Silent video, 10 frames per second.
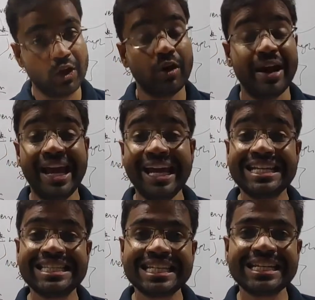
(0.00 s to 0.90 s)
or
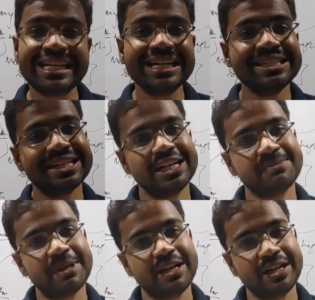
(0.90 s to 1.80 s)
accelerating charged
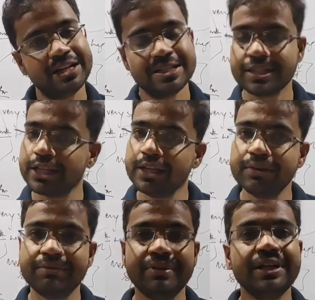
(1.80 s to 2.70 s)
particles
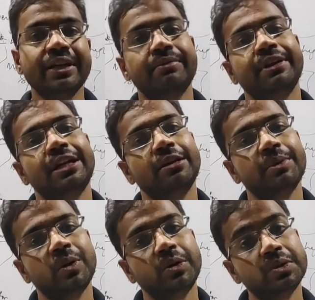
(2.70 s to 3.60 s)
will definitely
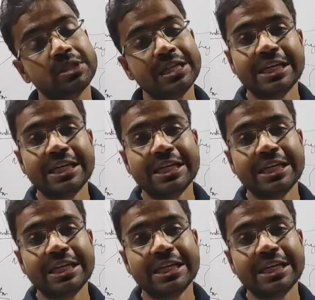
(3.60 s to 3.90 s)
produce